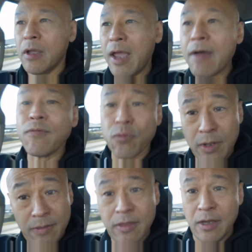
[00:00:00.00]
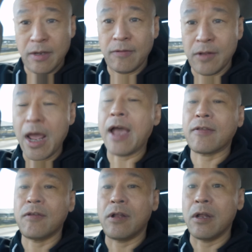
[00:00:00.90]
everything is an
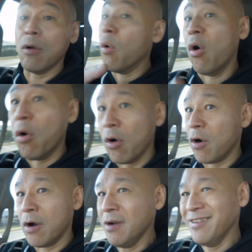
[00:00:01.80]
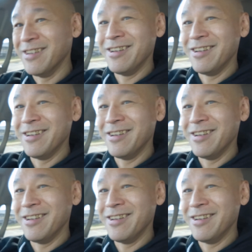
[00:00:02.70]
accident, or